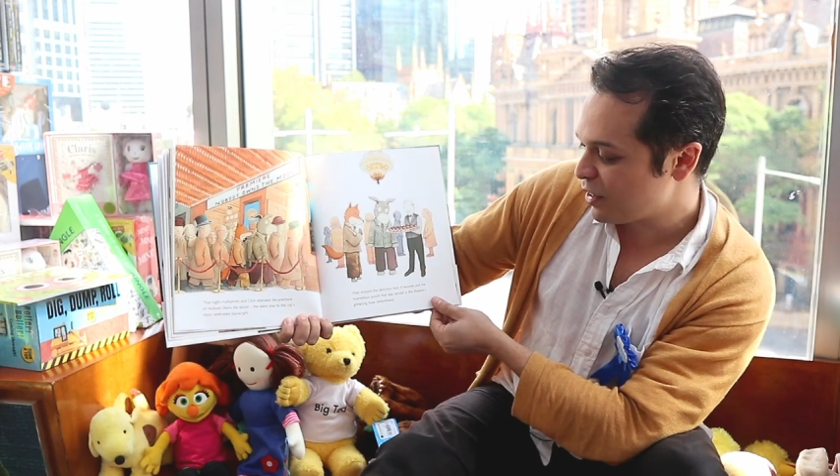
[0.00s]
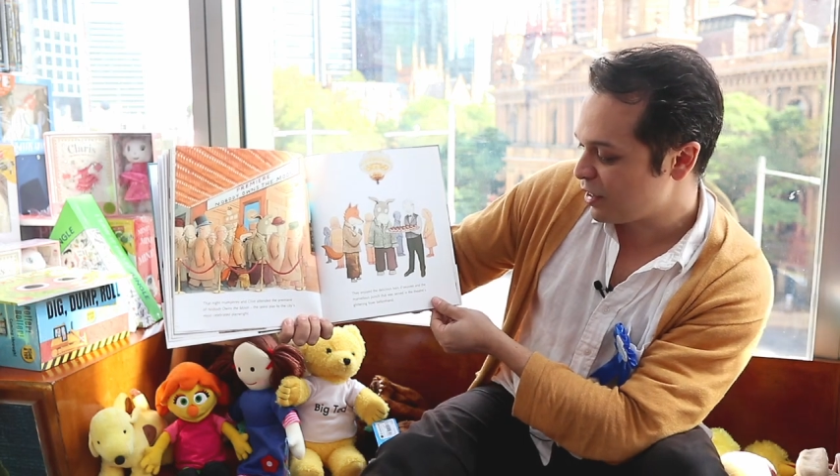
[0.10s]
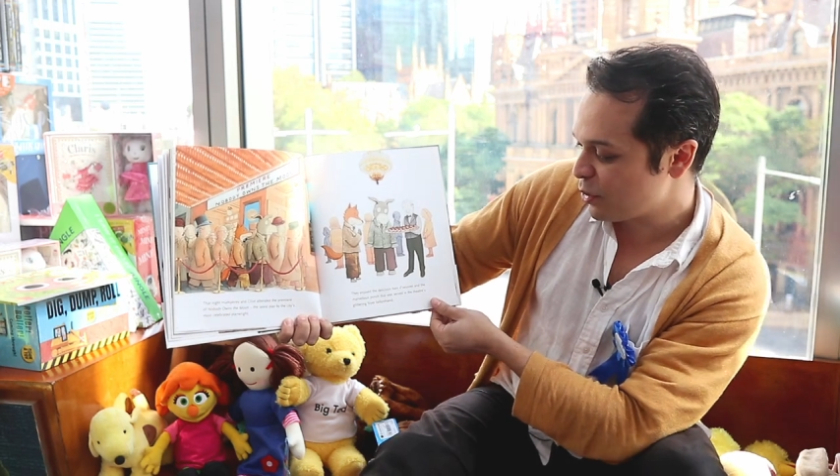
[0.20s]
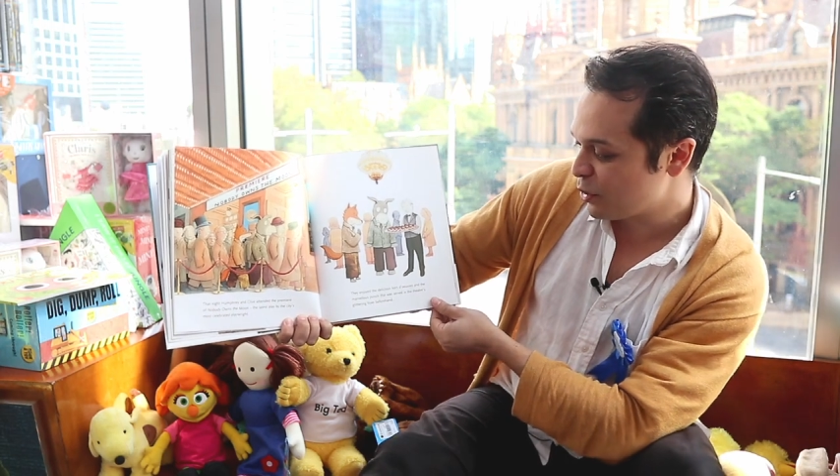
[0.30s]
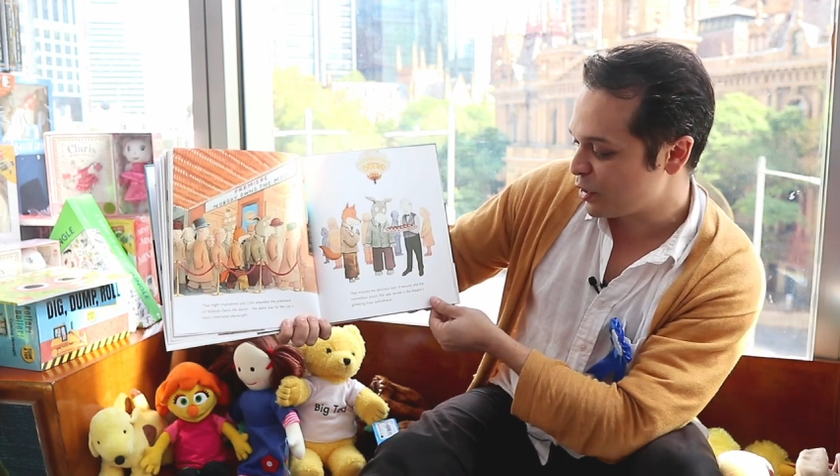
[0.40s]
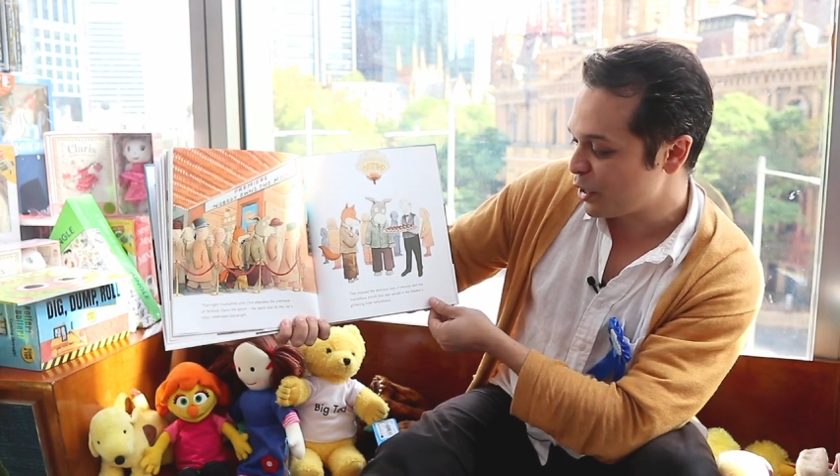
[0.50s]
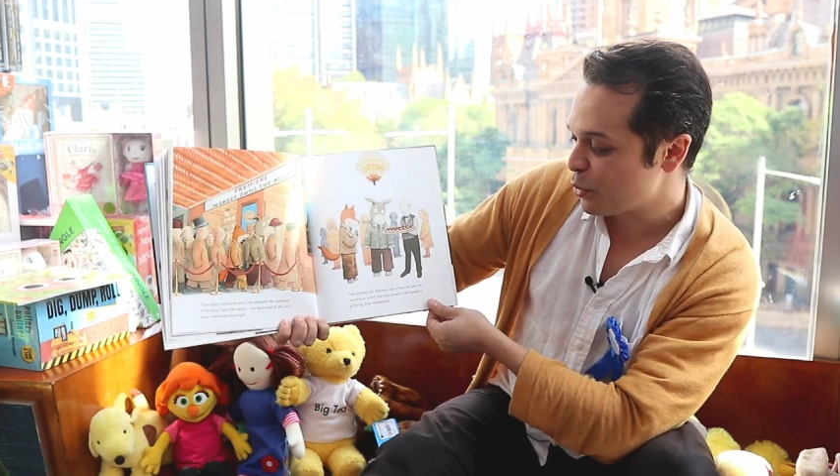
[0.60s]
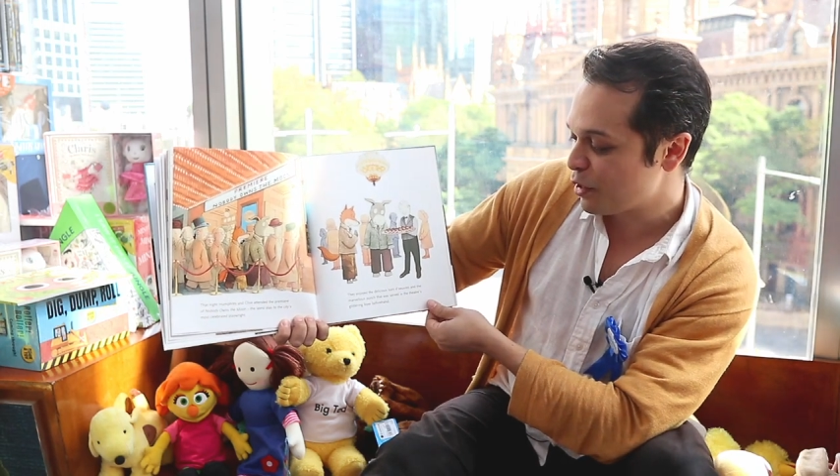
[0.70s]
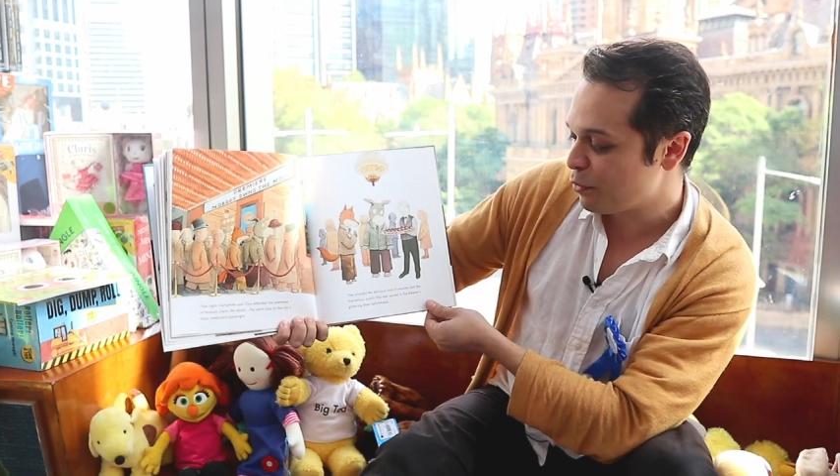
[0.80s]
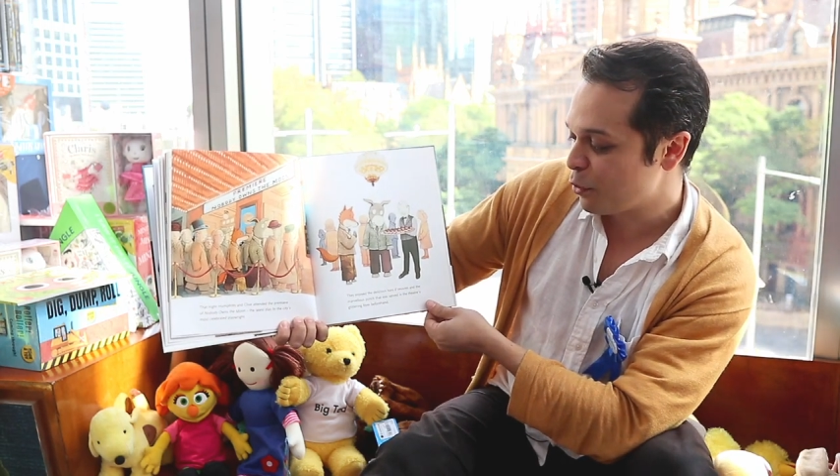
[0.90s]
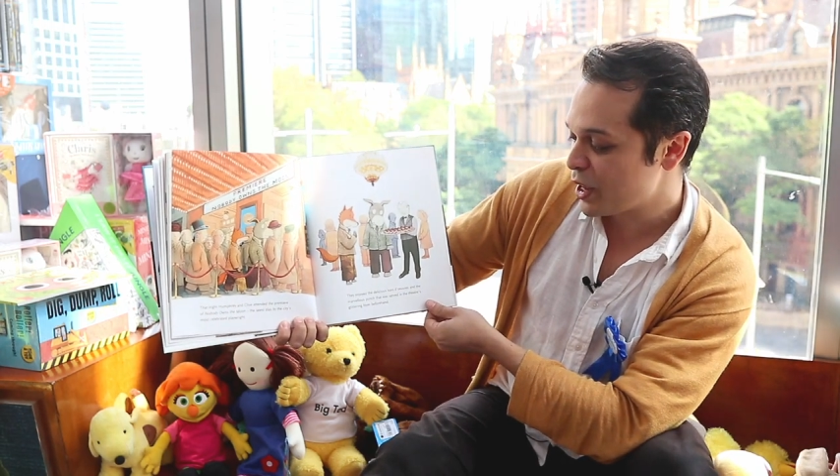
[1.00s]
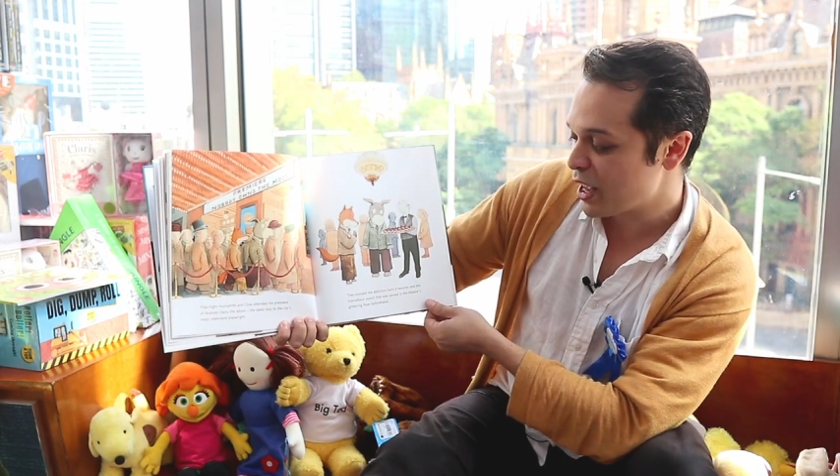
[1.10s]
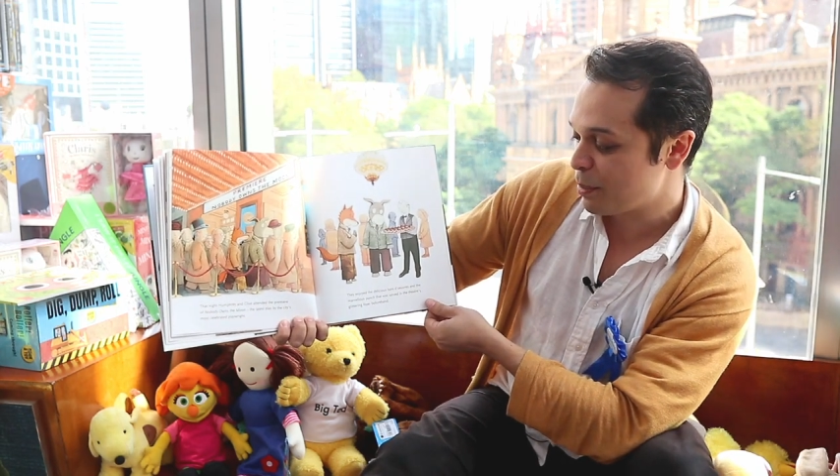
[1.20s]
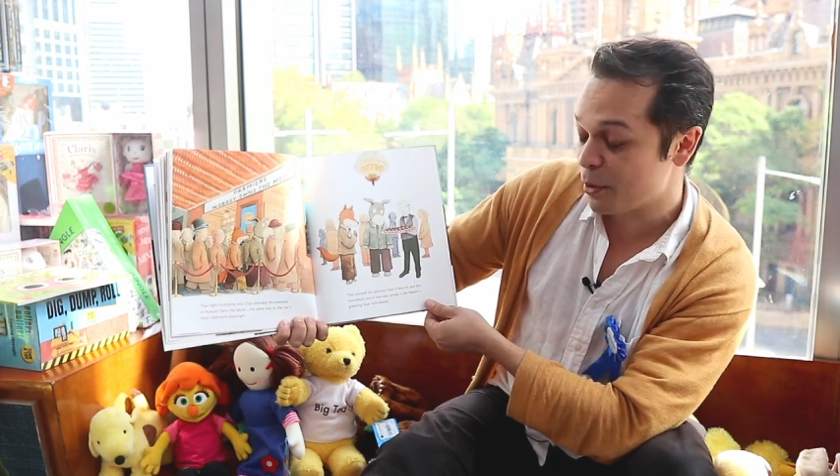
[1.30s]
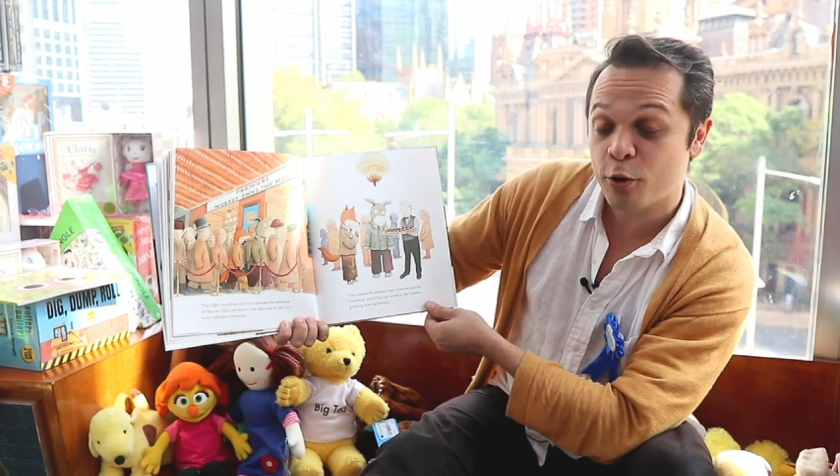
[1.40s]
the theater's glittering
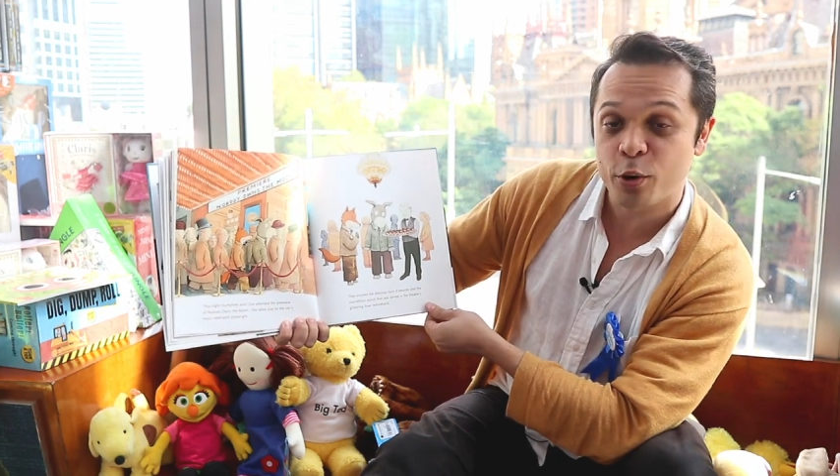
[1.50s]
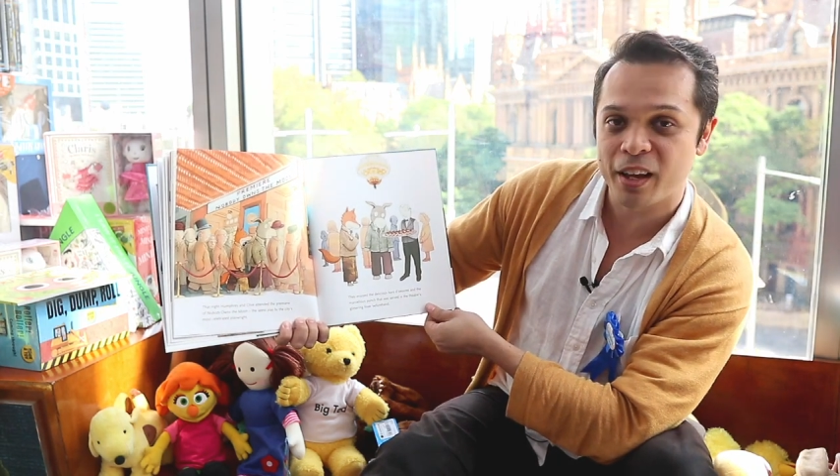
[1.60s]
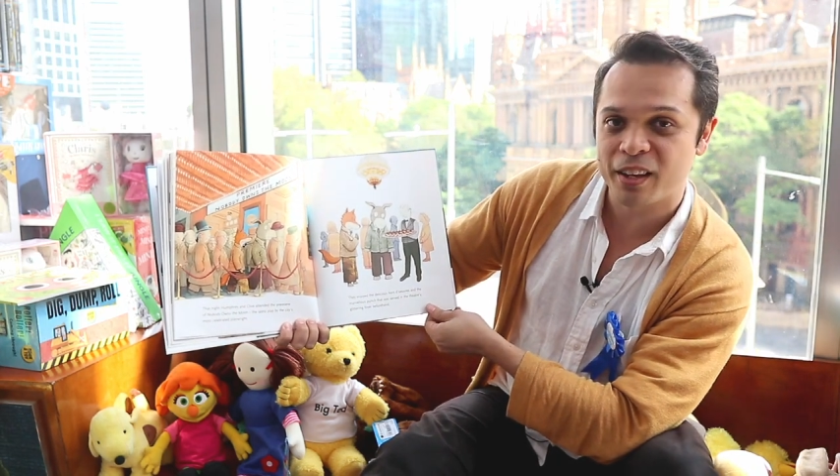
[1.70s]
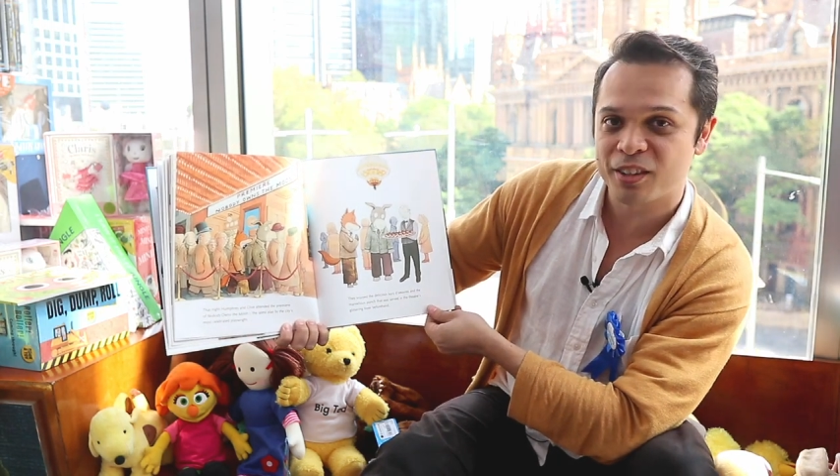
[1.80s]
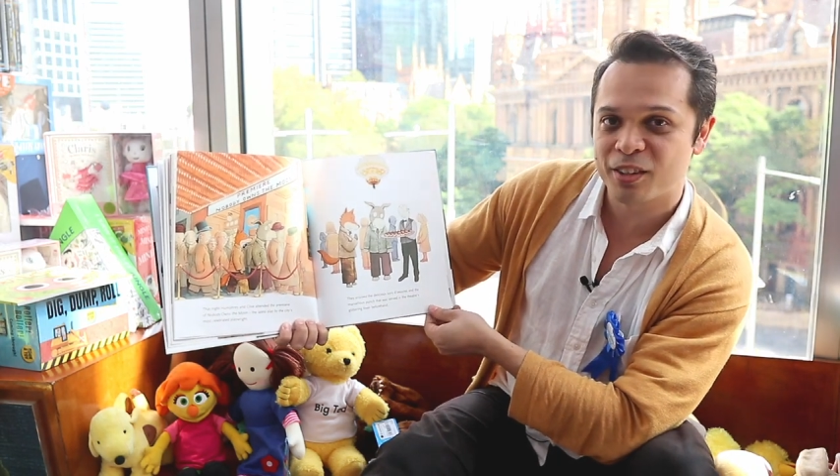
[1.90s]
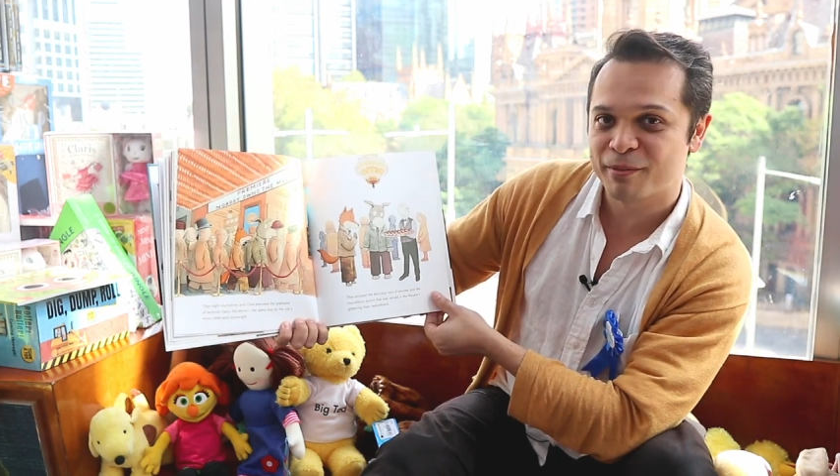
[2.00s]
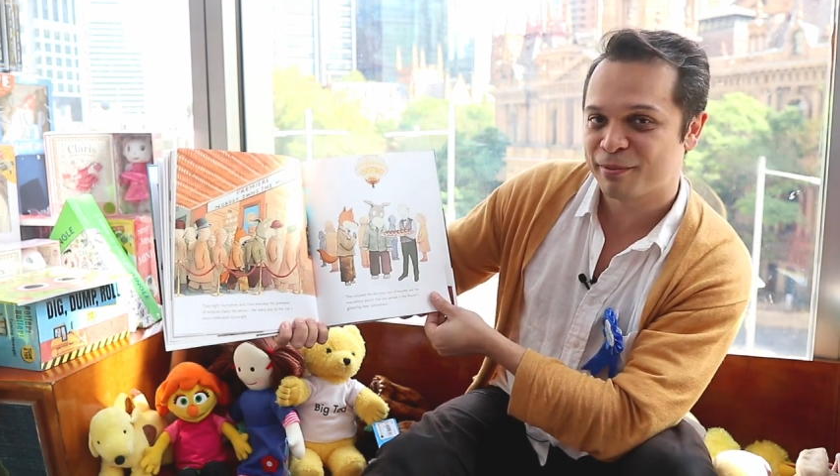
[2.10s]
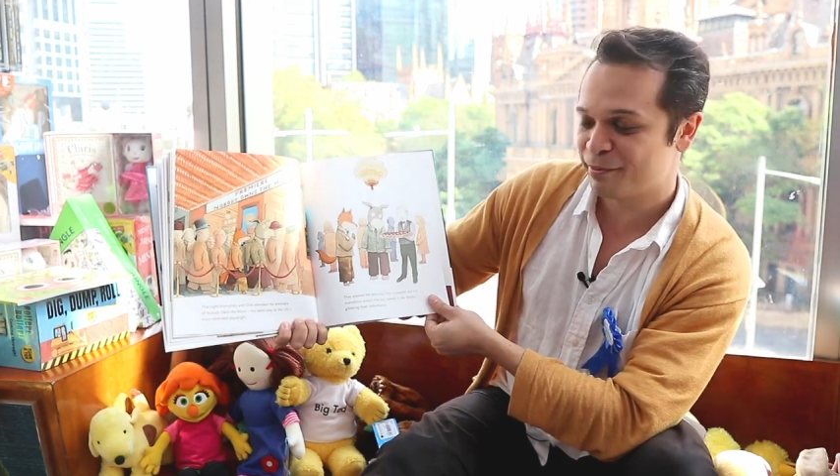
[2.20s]
foyer beforehand.